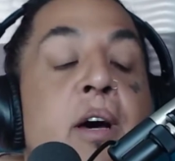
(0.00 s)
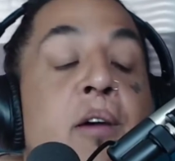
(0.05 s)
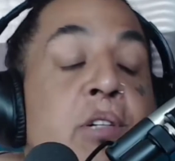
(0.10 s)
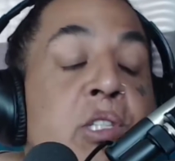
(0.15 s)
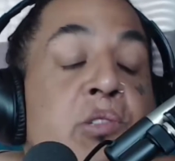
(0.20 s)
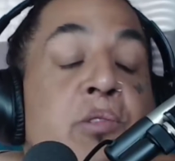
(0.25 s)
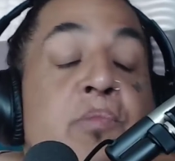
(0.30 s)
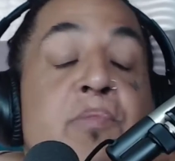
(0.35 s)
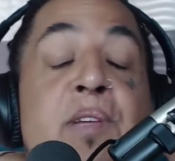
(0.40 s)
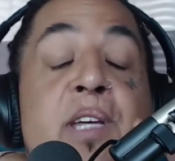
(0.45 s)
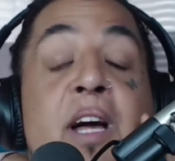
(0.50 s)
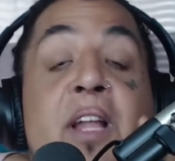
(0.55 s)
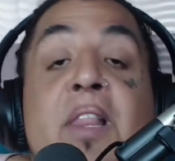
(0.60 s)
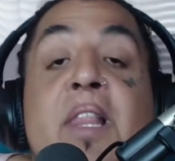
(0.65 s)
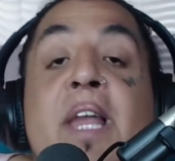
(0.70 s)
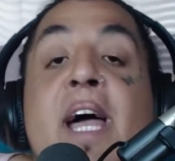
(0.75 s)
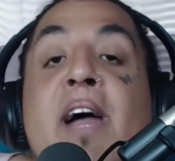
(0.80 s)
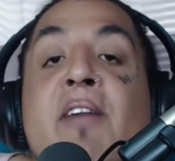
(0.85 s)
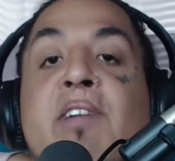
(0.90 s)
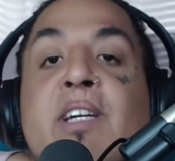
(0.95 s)
which would be
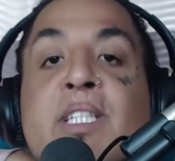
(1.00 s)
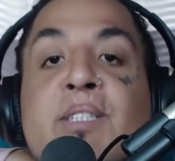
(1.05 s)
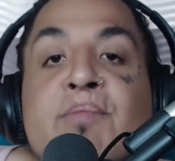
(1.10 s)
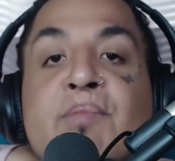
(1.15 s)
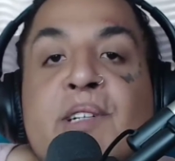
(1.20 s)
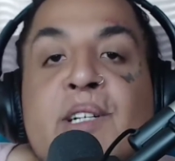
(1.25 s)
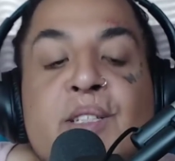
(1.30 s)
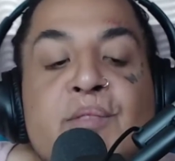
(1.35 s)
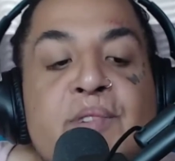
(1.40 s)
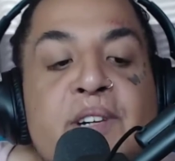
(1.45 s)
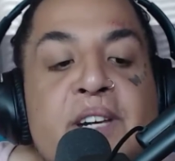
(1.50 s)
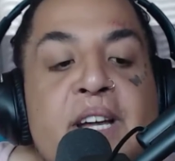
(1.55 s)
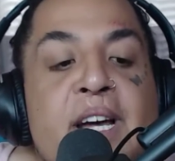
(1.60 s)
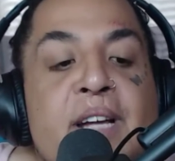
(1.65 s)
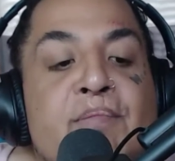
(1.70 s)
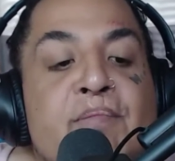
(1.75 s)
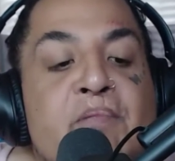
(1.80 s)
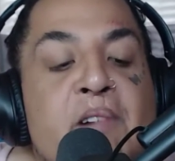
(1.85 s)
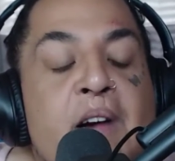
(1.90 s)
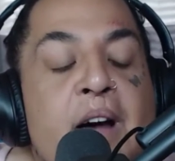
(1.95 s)
hilarious, because when
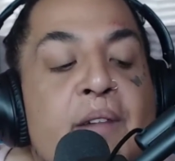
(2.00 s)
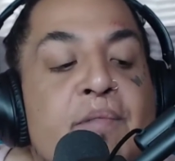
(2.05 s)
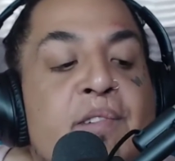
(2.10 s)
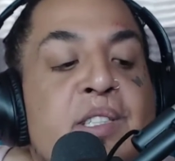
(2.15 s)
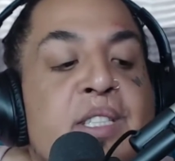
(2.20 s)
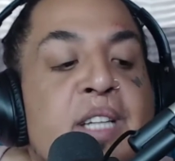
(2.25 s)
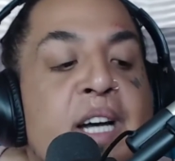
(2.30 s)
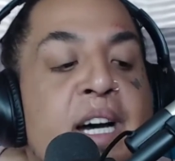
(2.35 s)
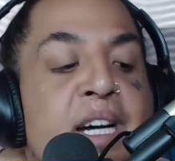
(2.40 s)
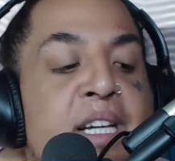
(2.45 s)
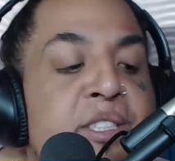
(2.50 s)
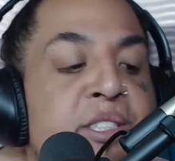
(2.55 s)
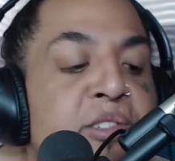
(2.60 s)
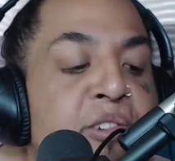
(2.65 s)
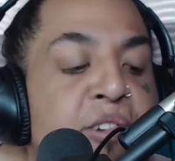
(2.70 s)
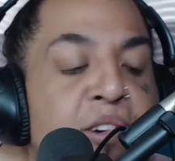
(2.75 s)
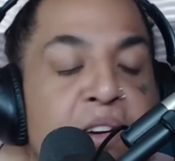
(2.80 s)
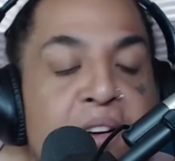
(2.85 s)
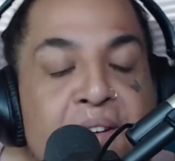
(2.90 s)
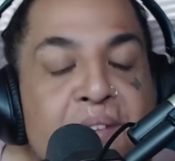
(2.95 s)
I
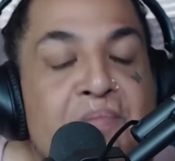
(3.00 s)
prophesized or